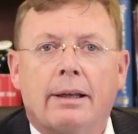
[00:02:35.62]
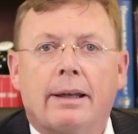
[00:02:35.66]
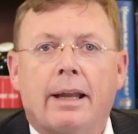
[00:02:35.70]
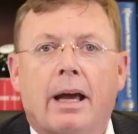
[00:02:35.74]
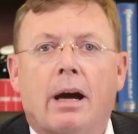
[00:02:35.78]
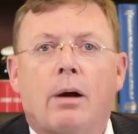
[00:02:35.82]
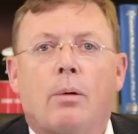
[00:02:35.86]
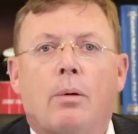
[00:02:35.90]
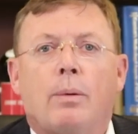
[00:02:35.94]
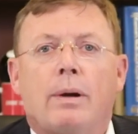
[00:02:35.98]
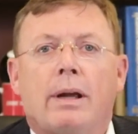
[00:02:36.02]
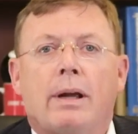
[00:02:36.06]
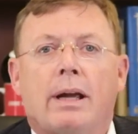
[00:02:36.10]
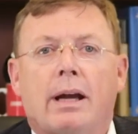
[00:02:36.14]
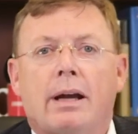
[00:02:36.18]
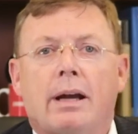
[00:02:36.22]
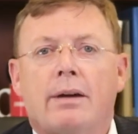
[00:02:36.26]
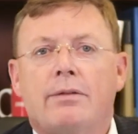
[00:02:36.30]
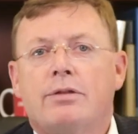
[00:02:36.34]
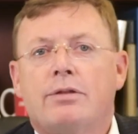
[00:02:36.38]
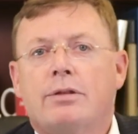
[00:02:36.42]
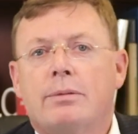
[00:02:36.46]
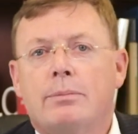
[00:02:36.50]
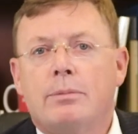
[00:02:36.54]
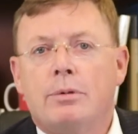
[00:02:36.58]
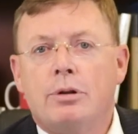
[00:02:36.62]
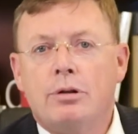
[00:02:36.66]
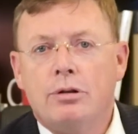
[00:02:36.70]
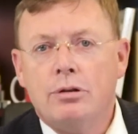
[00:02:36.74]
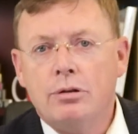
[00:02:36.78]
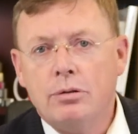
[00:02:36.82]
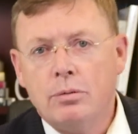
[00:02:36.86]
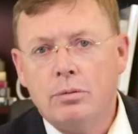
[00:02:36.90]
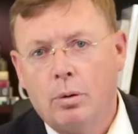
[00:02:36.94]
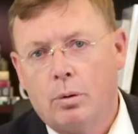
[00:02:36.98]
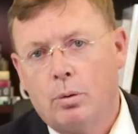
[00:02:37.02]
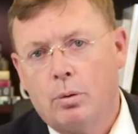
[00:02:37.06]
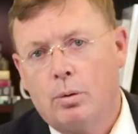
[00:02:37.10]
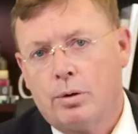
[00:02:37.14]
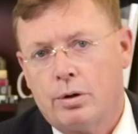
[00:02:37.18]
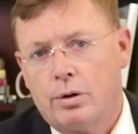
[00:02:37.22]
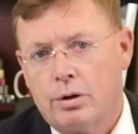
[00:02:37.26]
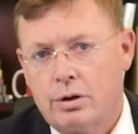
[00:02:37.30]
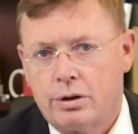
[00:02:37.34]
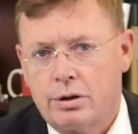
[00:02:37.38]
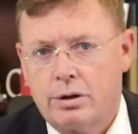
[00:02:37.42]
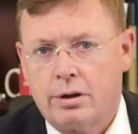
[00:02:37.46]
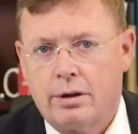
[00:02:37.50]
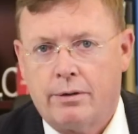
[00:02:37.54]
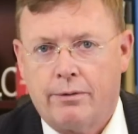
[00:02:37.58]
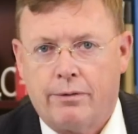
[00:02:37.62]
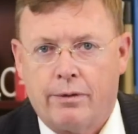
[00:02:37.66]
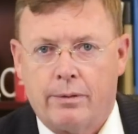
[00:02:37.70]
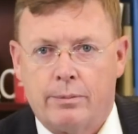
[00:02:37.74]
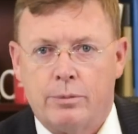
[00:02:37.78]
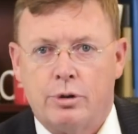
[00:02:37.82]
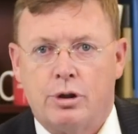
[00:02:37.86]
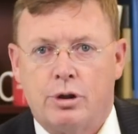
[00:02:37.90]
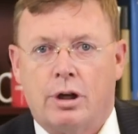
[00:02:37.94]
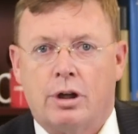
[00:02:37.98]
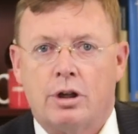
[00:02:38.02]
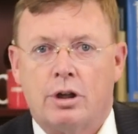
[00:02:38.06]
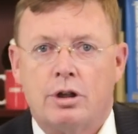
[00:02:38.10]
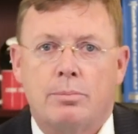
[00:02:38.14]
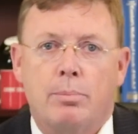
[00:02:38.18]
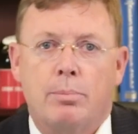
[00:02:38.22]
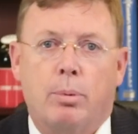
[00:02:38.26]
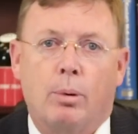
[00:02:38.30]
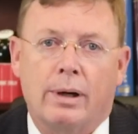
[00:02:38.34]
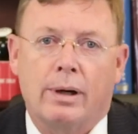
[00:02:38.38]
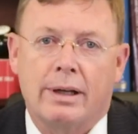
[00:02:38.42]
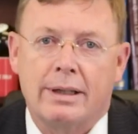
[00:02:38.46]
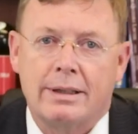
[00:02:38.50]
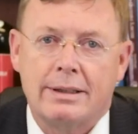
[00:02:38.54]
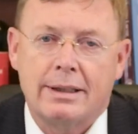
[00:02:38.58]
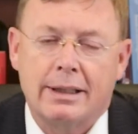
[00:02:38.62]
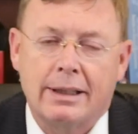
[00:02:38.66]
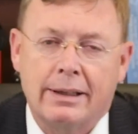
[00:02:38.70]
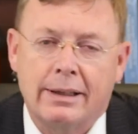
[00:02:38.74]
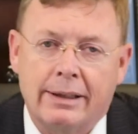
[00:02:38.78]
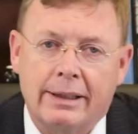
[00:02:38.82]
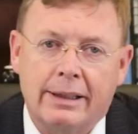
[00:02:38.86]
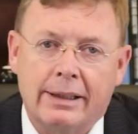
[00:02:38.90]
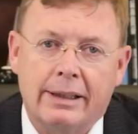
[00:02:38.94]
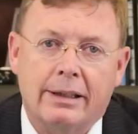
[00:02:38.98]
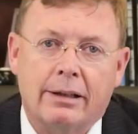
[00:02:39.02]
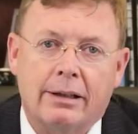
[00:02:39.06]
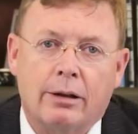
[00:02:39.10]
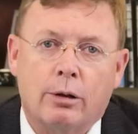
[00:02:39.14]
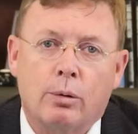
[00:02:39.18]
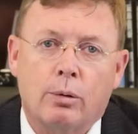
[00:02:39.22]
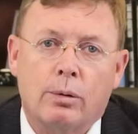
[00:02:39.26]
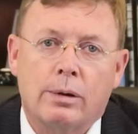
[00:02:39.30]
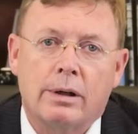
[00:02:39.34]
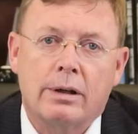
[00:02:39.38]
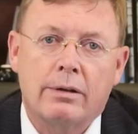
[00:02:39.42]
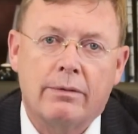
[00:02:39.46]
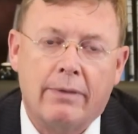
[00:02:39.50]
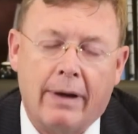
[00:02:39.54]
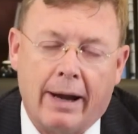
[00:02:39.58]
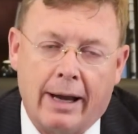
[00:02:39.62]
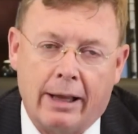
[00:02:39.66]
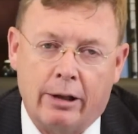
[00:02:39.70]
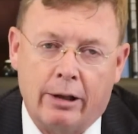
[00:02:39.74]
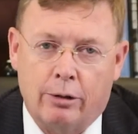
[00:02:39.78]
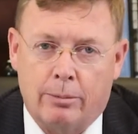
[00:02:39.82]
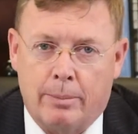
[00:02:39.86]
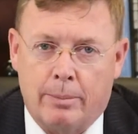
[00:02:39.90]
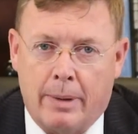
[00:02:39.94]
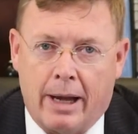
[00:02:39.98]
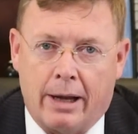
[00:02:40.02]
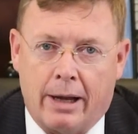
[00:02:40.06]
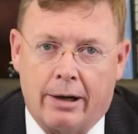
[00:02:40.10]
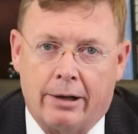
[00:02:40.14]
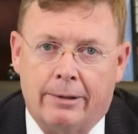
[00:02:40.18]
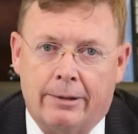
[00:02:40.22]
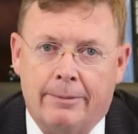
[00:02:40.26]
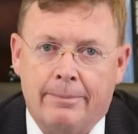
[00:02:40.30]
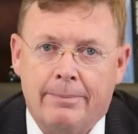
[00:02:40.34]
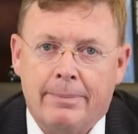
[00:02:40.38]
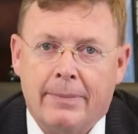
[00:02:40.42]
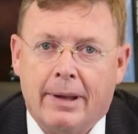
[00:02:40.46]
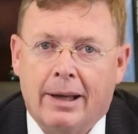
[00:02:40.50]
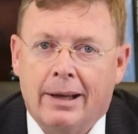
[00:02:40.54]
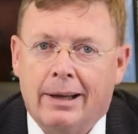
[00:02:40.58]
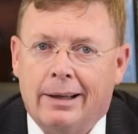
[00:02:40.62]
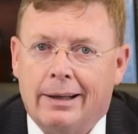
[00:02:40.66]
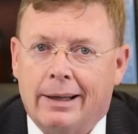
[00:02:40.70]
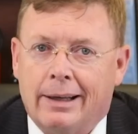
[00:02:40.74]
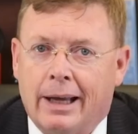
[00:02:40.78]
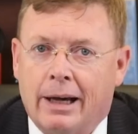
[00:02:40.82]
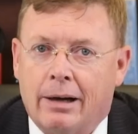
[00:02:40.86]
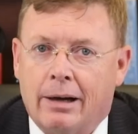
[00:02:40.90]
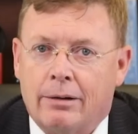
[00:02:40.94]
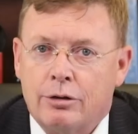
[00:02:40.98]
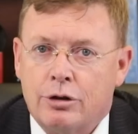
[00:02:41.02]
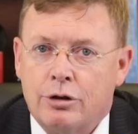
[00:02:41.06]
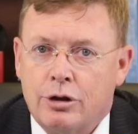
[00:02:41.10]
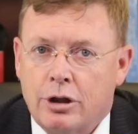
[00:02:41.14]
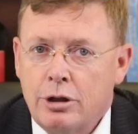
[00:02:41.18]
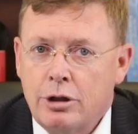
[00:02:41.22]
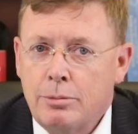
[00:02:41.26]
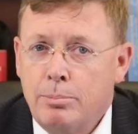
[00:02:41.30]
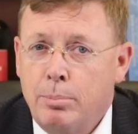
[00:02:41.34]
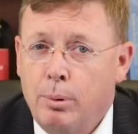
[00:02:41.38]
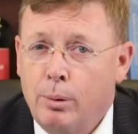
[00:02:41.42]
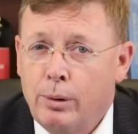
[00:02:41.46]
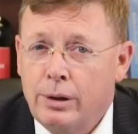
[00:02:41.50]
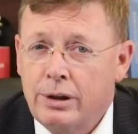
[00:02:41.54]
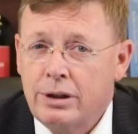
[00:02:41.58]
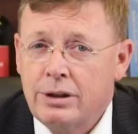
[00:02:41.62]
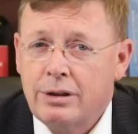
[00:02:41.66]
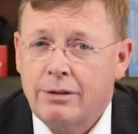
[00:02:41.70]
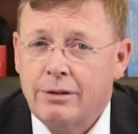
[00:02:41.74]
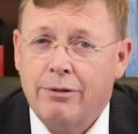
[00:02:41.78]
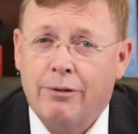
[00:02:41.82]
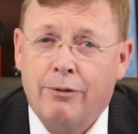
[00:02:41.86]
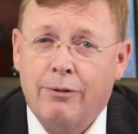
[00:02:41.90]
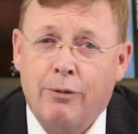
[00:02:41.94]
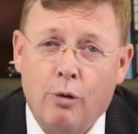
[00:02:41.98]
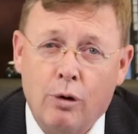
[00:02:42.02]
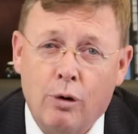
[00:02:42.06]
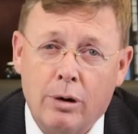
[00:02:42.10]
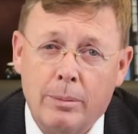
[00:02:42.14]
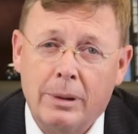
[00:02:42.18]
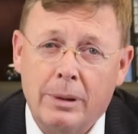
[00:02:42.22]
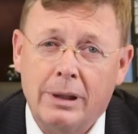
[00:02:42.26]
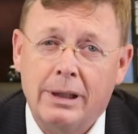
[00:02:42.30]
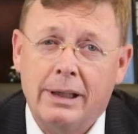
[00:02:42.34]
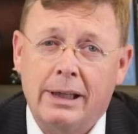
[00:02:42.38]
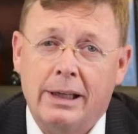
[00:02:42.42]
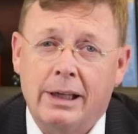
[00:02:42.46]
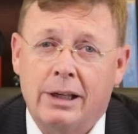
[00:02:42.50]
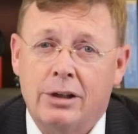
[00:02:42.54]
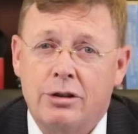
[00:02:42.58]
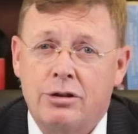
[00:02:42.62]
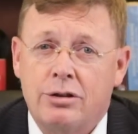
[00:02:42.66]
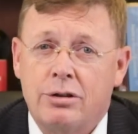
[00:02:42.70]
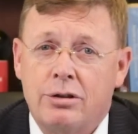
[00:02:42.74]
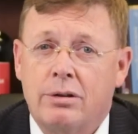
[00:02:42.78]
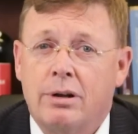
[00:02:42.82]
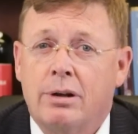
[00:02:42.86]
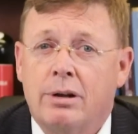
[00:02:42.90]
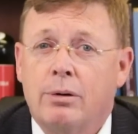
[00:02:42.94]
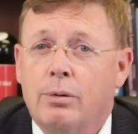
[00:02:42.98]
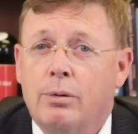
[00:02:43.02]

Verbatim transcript: Now, we have some new orders from Judge Boyce in the Lori Vallow matter. Now, Judge Boyce formally issued